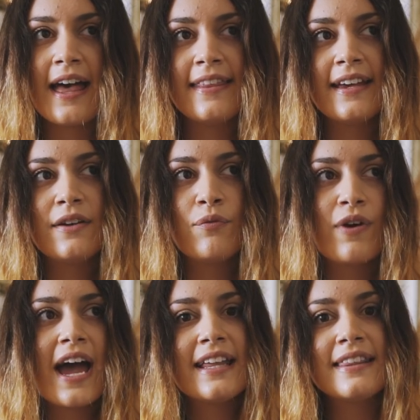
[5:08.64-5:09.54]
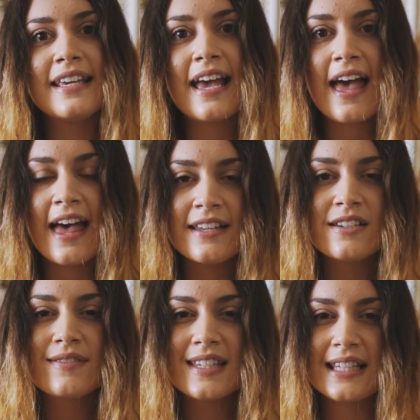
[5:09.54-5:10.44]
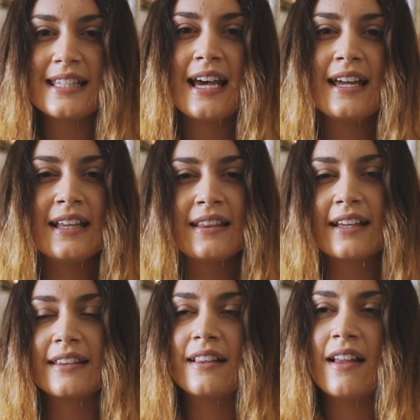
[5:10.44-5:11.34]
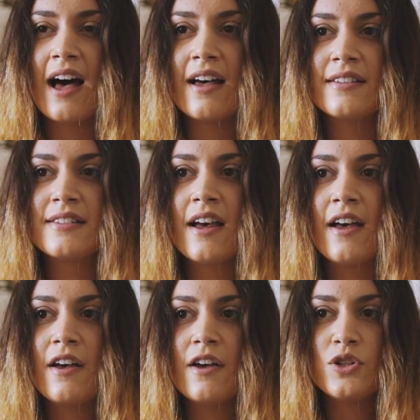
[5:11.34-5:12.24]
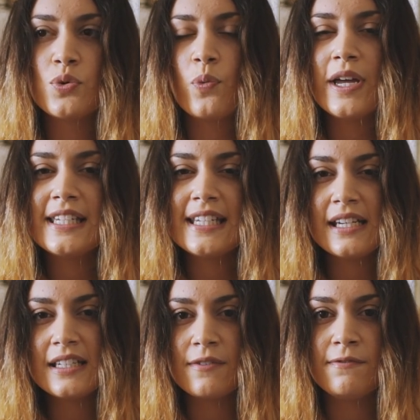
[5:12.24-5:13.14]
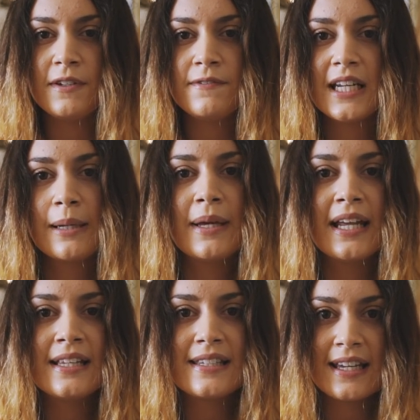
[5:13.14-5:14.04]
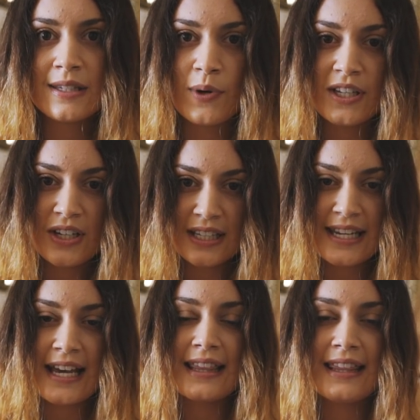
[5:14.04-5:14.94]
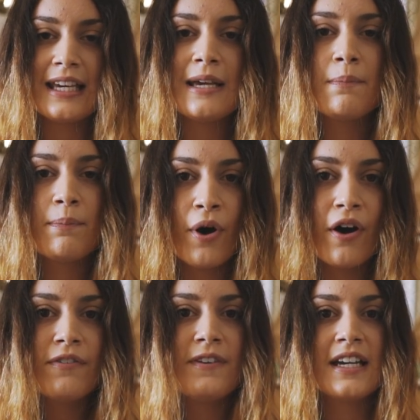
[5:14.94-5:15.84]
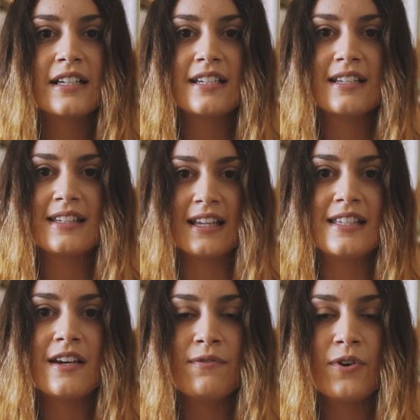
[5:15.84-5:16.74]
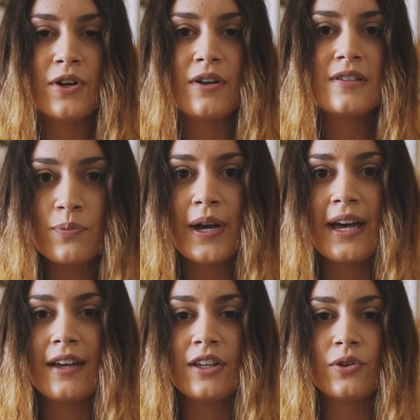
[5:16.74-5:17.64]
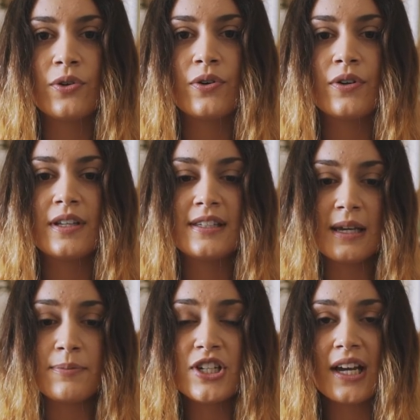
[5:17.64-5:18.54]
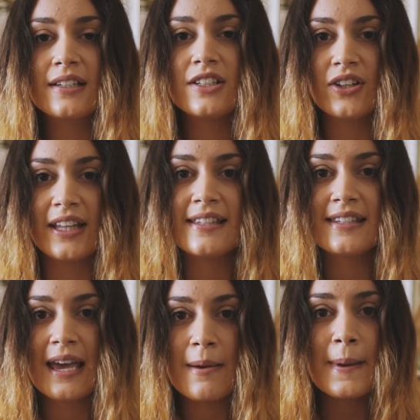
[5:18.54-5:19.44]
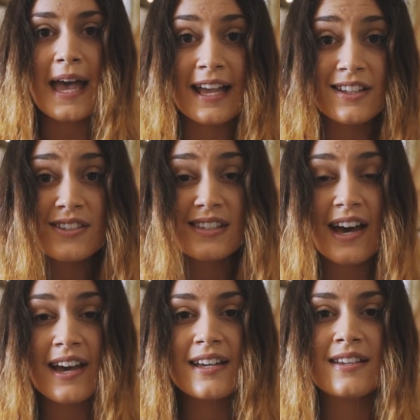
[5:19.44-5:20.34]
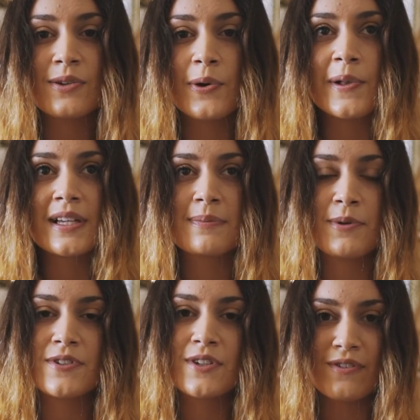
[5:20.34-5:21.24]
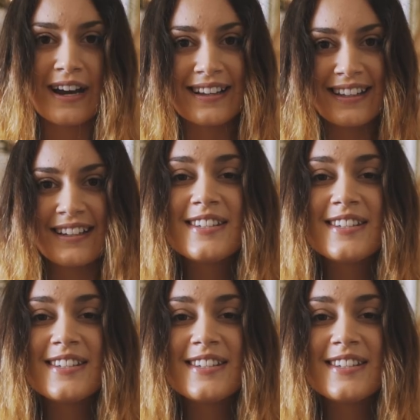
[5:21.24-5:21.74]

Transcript: And then right at the end of sunset, in like the last twenty to fifteen minutes, is when you can take the perfect sunset photos where your subject, your landscape, and your sky is all exposed correctly.